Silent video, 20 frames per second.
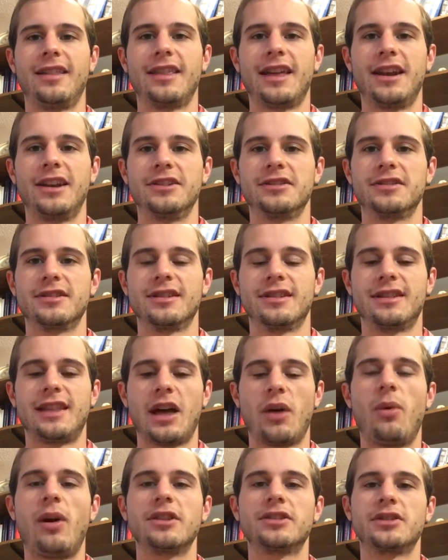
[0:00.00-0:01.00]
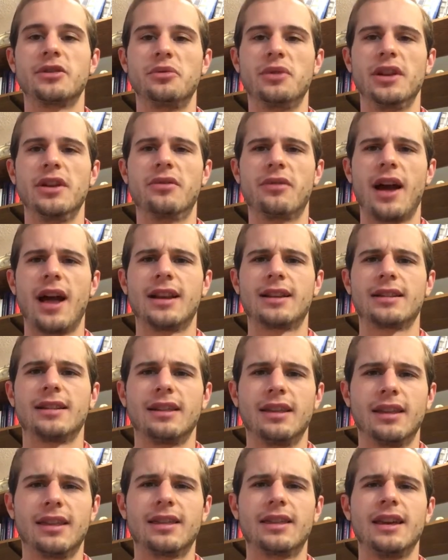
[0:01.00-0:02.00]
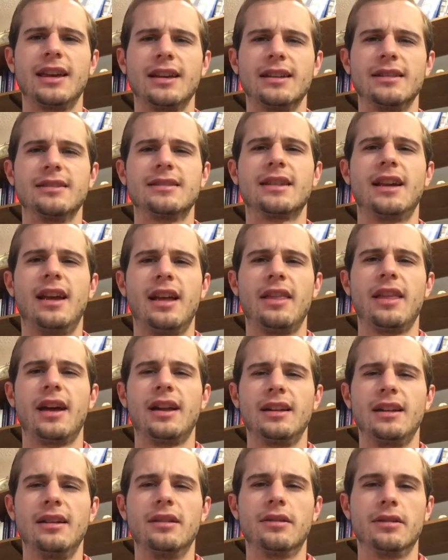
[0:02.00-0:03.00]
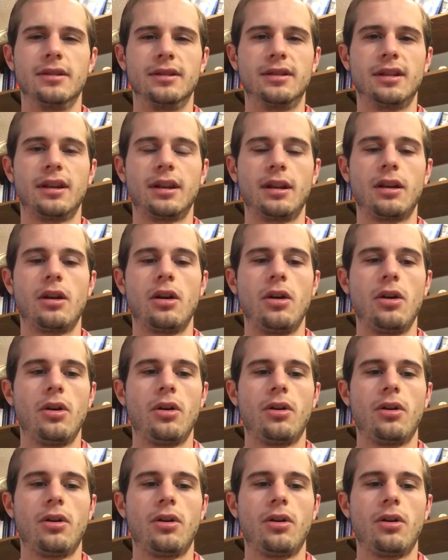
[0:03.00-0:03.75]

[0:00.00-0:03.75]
that is that wants to regret the things that either did